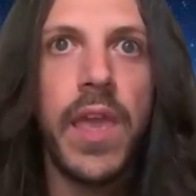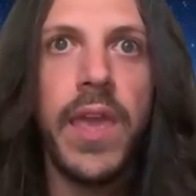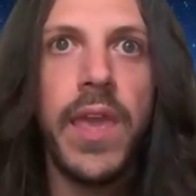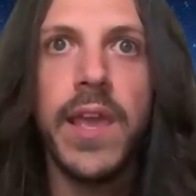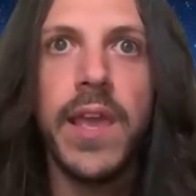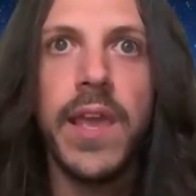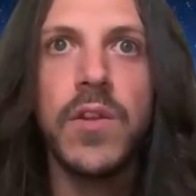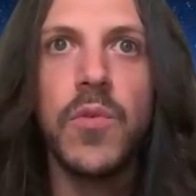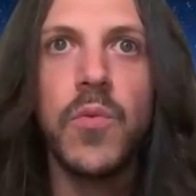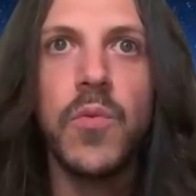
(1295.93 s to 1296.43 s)

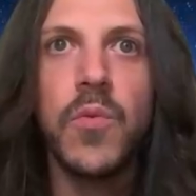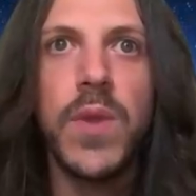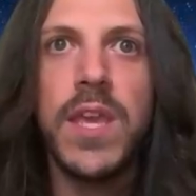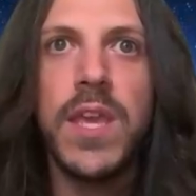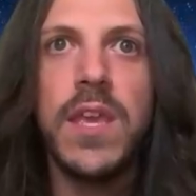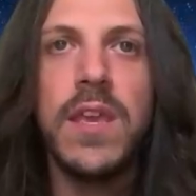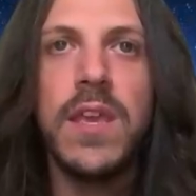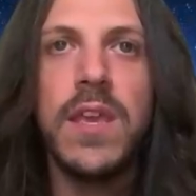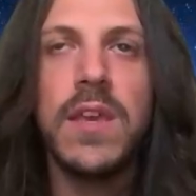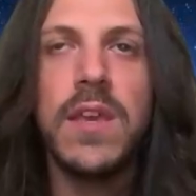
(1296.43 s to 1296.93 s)
And
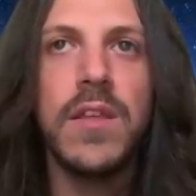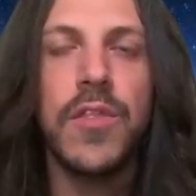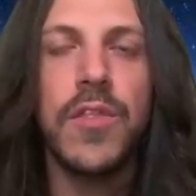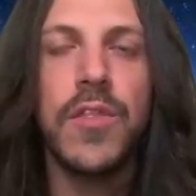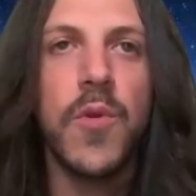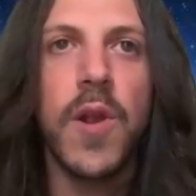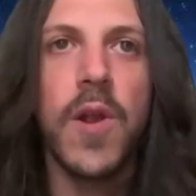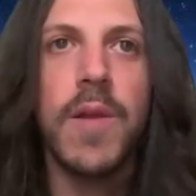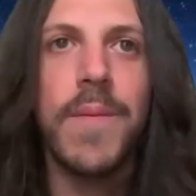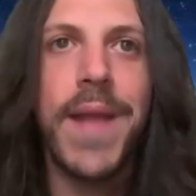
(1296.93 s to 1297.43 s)
we,
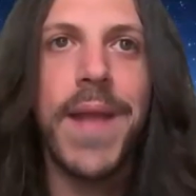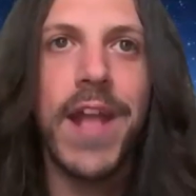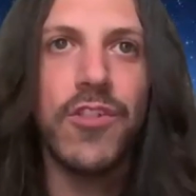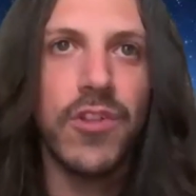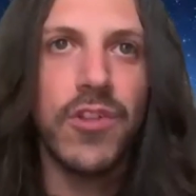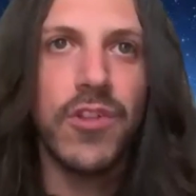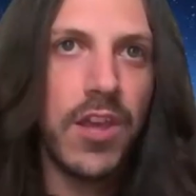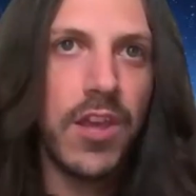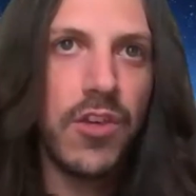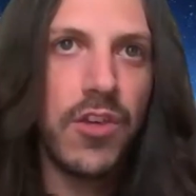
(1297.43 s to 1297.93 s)
through our
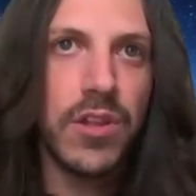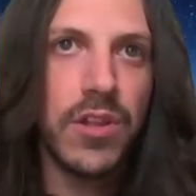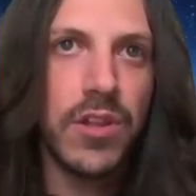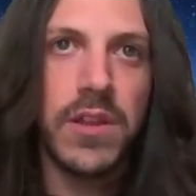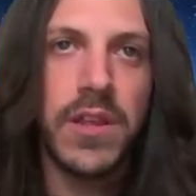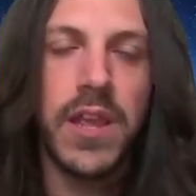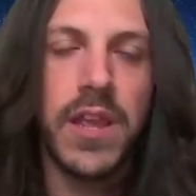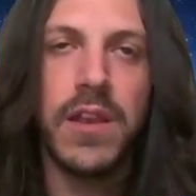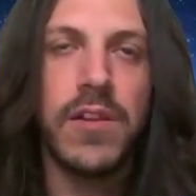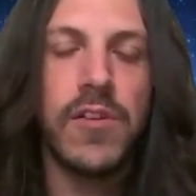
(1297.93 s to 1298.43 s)

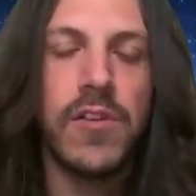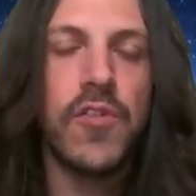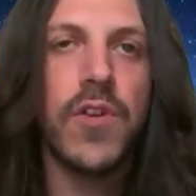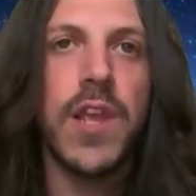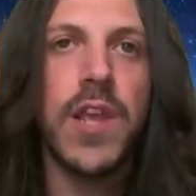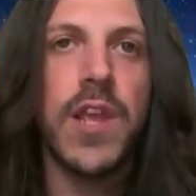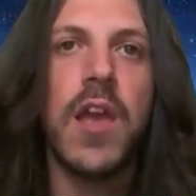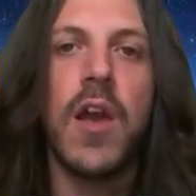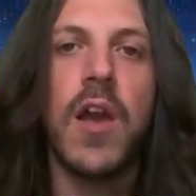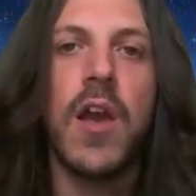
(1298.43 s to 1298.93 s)
imagination, can
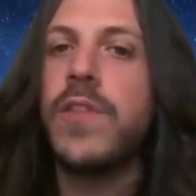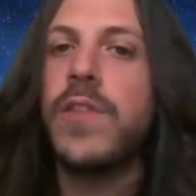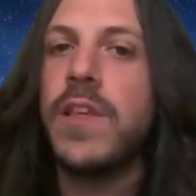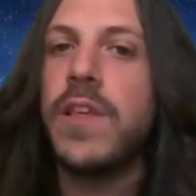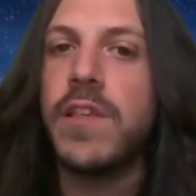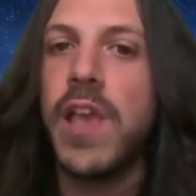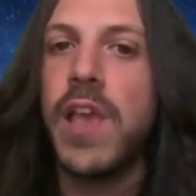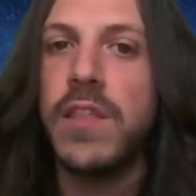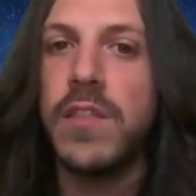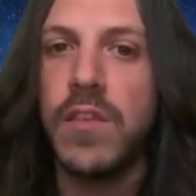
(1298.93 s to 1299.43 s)
create all
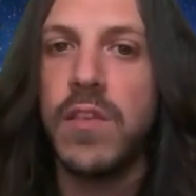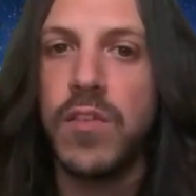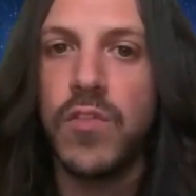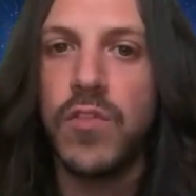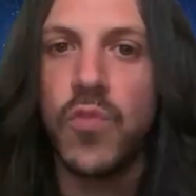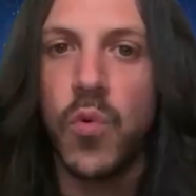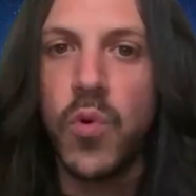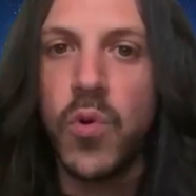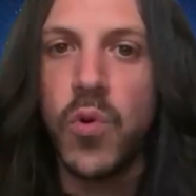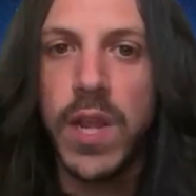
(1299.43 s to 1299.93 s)
these kinds of
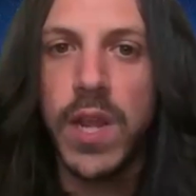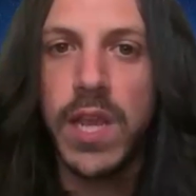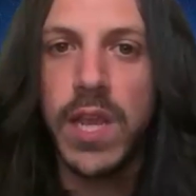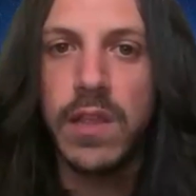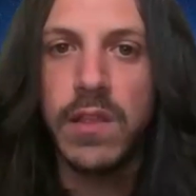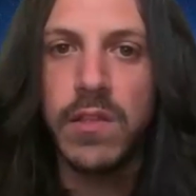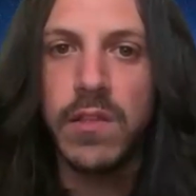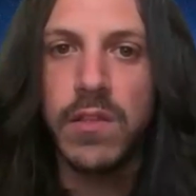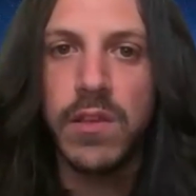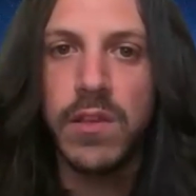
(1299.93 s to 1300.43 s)

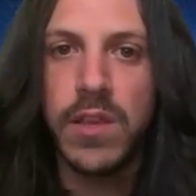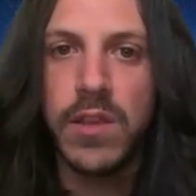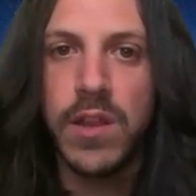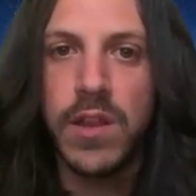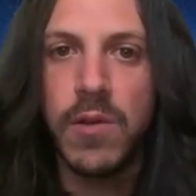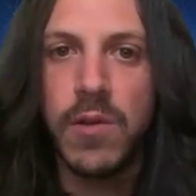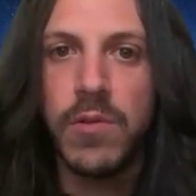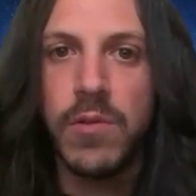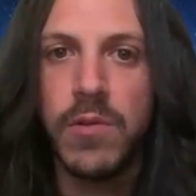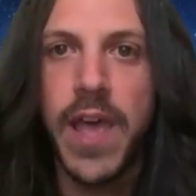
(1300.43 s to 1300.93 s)
stories,
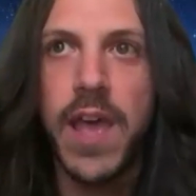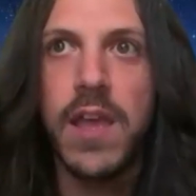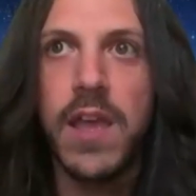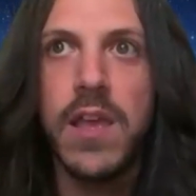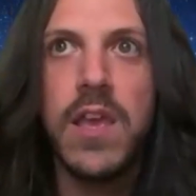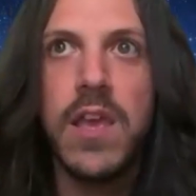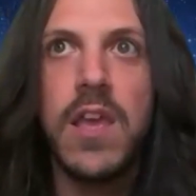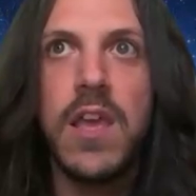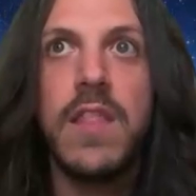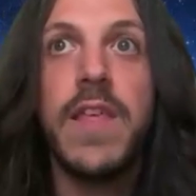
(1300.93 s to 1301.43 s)

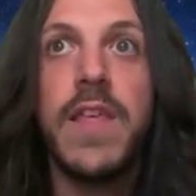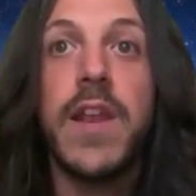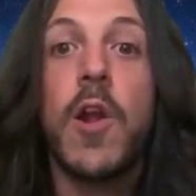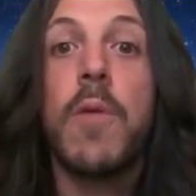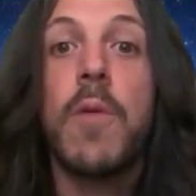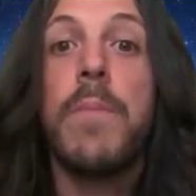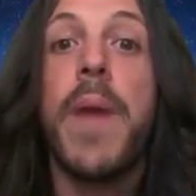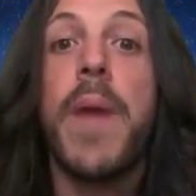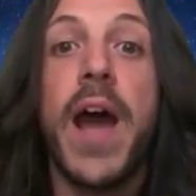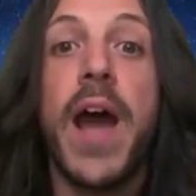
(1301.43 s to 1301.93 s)
that then
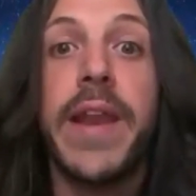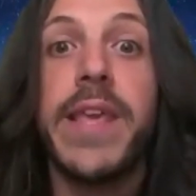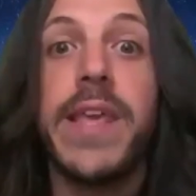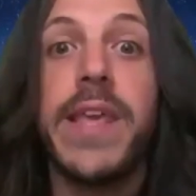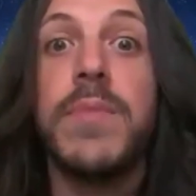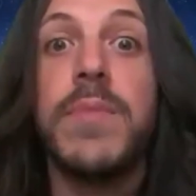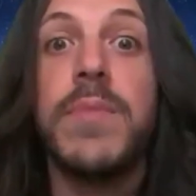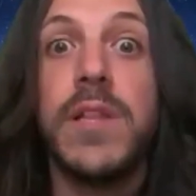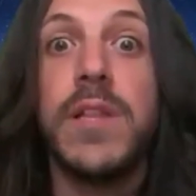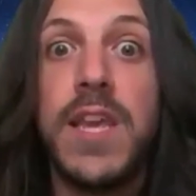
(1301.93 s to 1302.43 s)
our
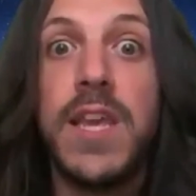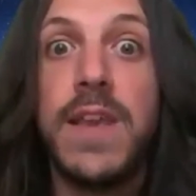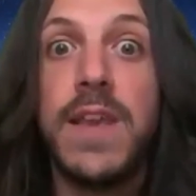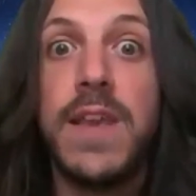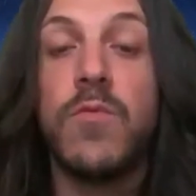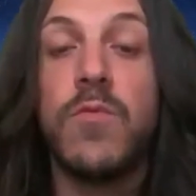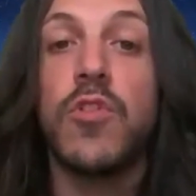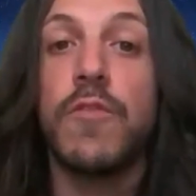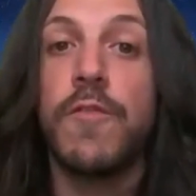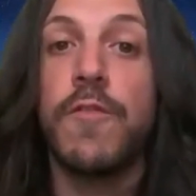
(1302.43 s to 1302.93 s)
body
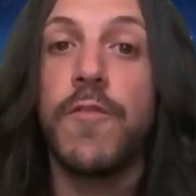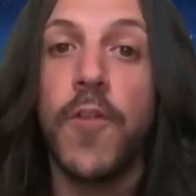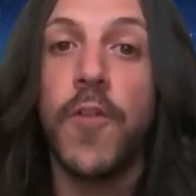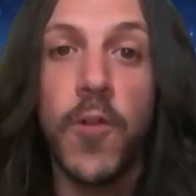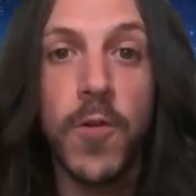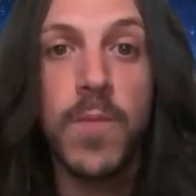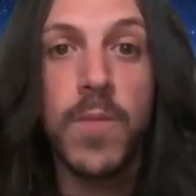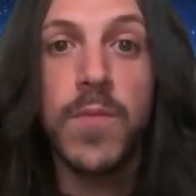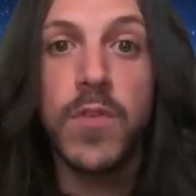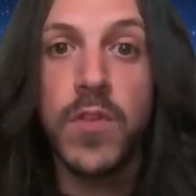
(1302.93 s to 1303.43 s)
believes, which
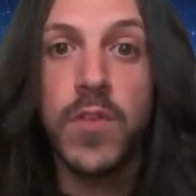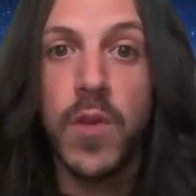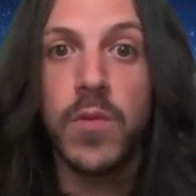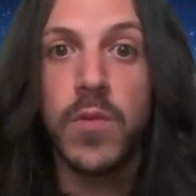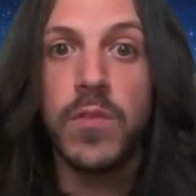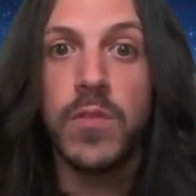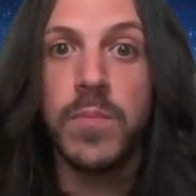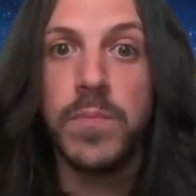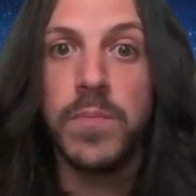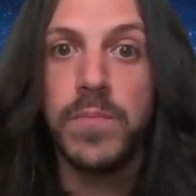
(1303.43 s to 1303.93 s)
affirms
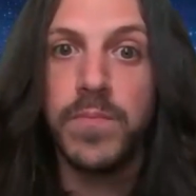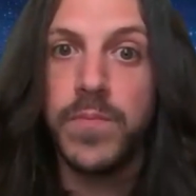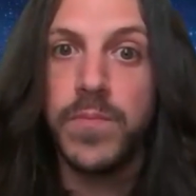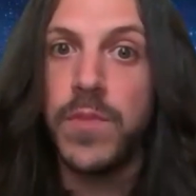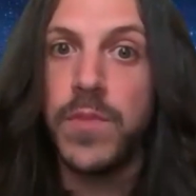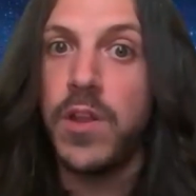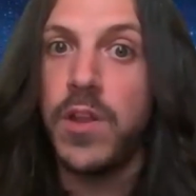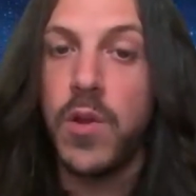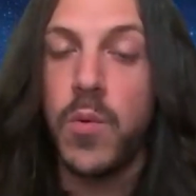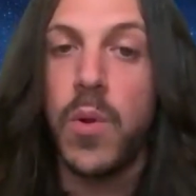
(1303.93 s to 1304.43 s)
those,
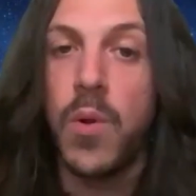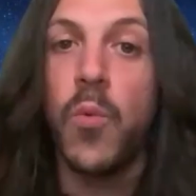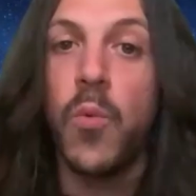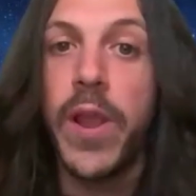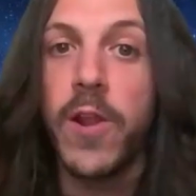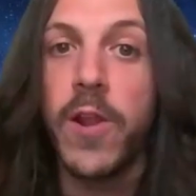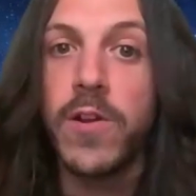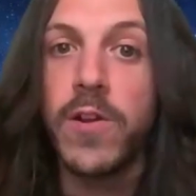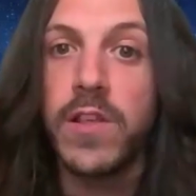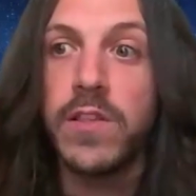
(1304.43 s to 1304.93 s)

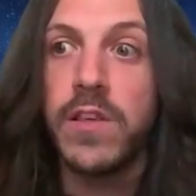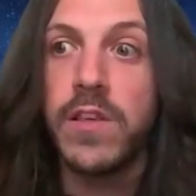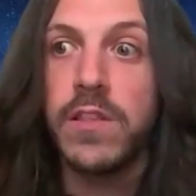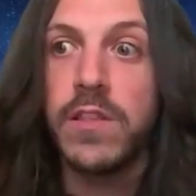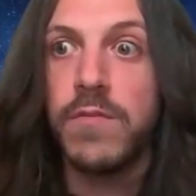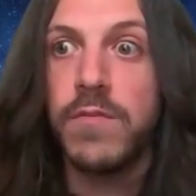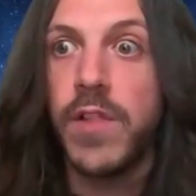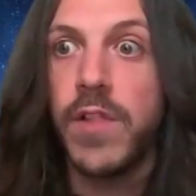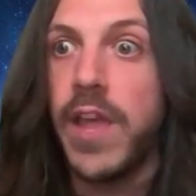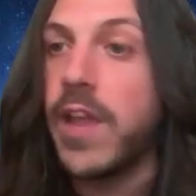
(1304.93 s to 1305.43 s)

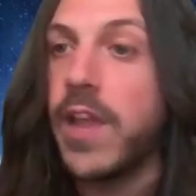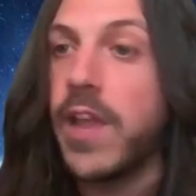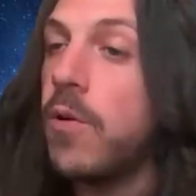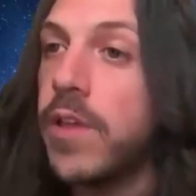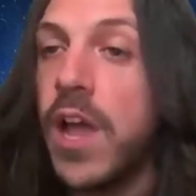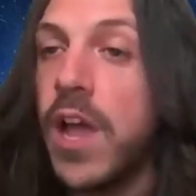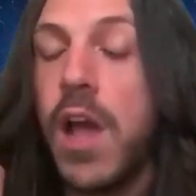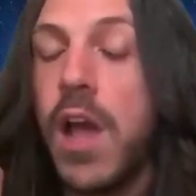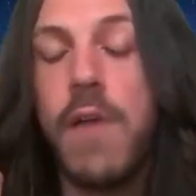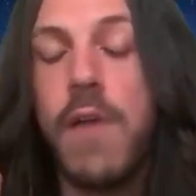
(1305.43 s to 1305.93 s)
awarenesses of like,
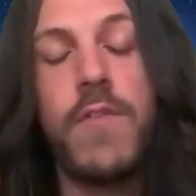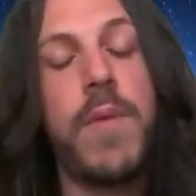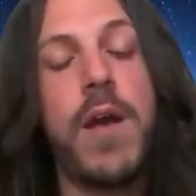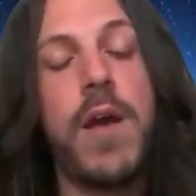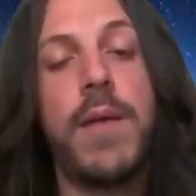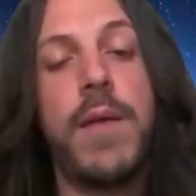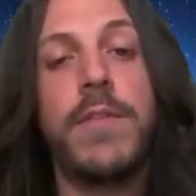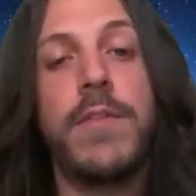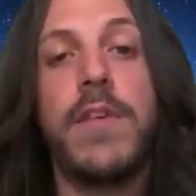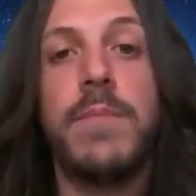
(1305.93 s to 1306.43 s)
oh, the coffee
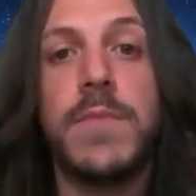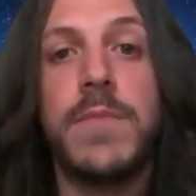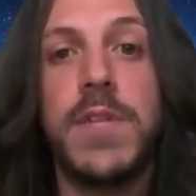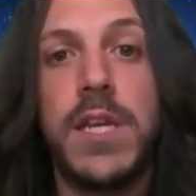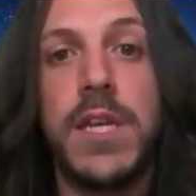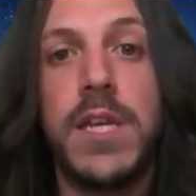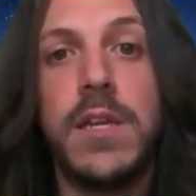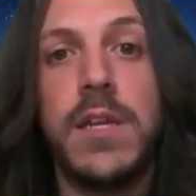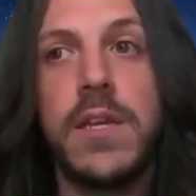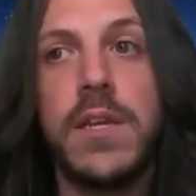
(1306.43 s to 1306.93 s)
pot's
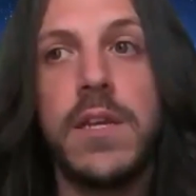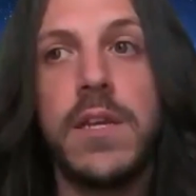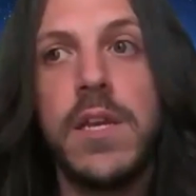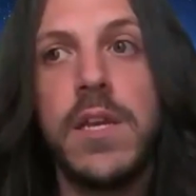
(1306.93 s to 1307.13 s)
empty.